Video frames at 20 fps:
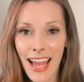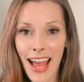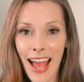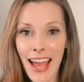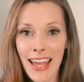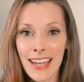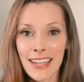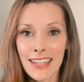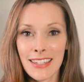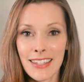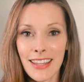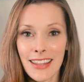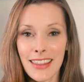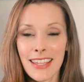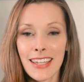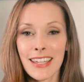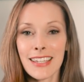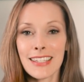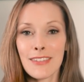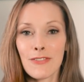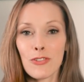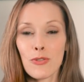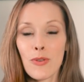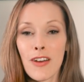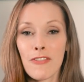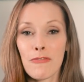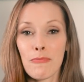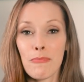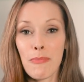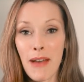And the thing is, if you
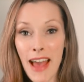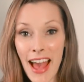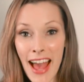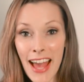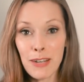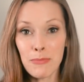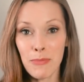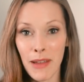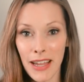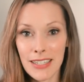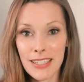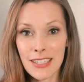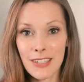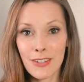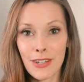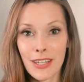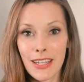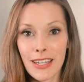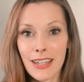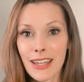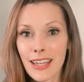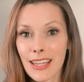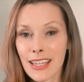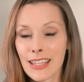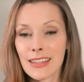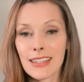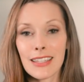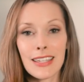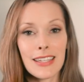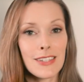have bad bacteria, it
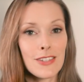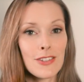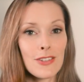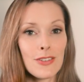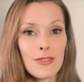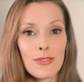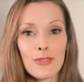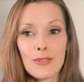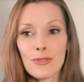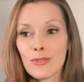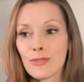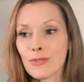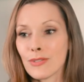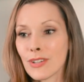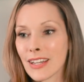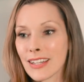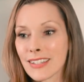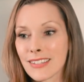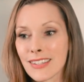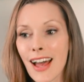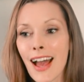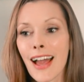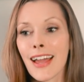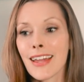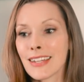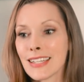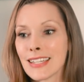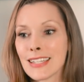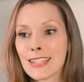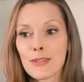can lead to
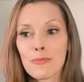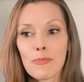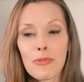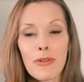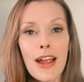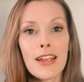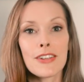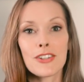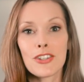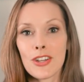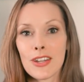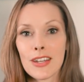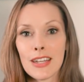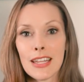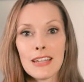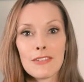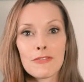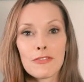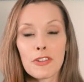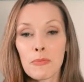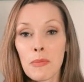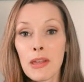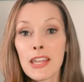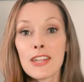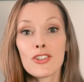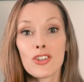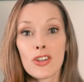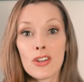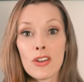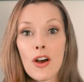anxiety, depression,
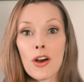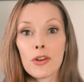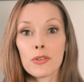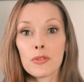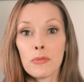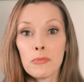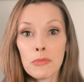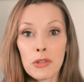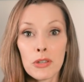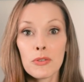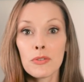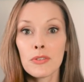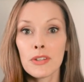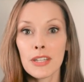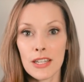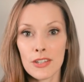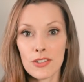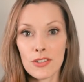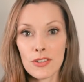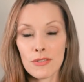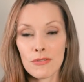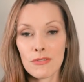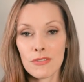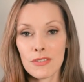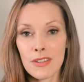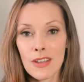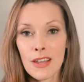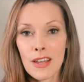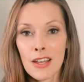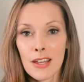inflammation, autoimmune
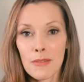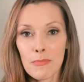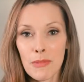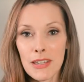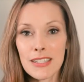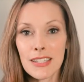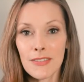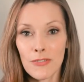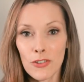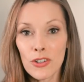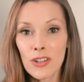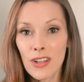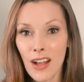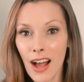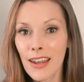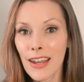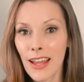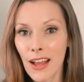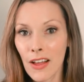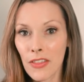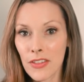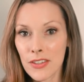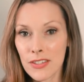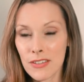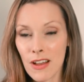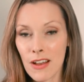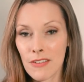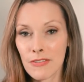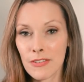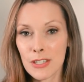issues. Basically, if your gut health is
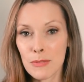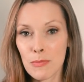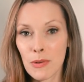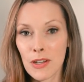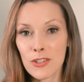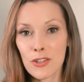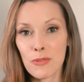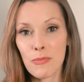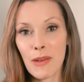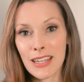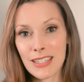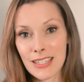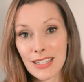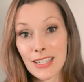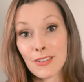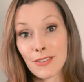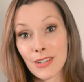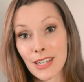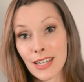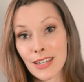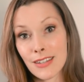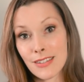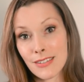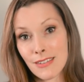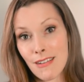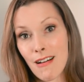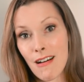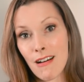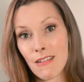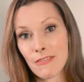off, it's because your bacteria is
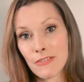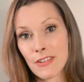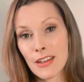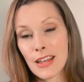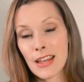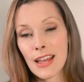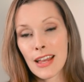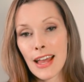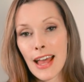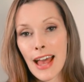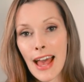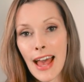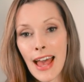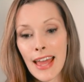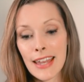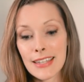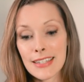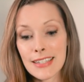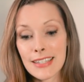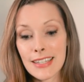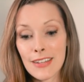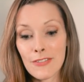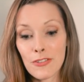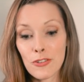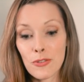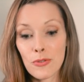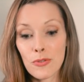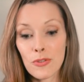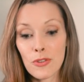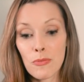off. And
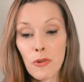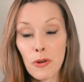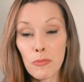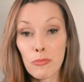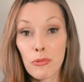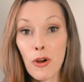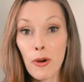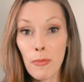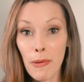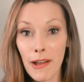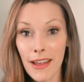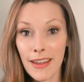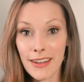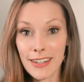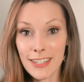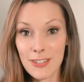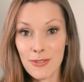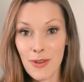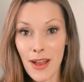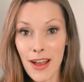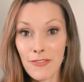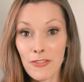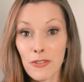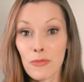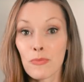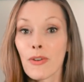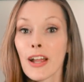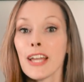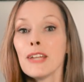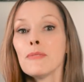the more probiotics you have, the
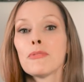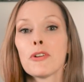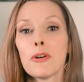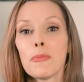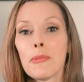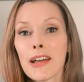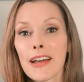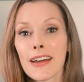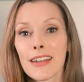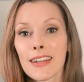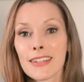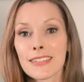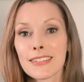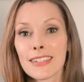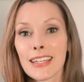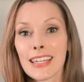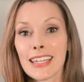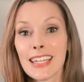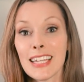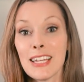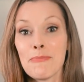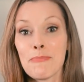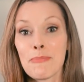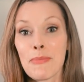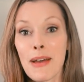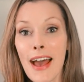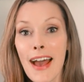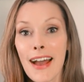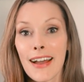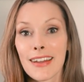right probiotics, it can
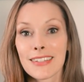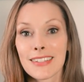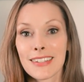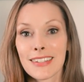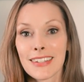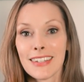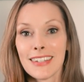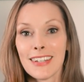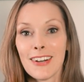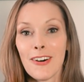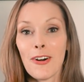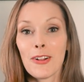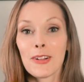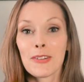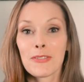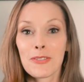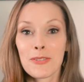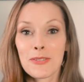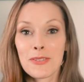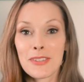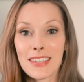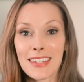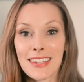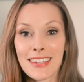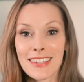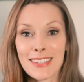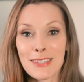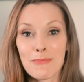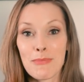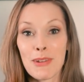impact all of those
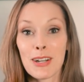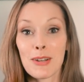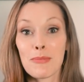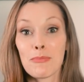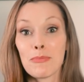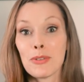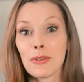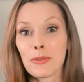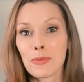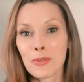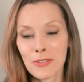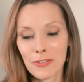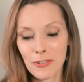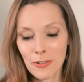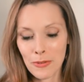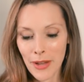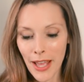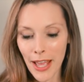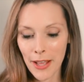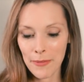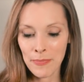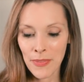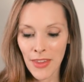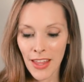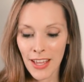things, but in a beautiful way.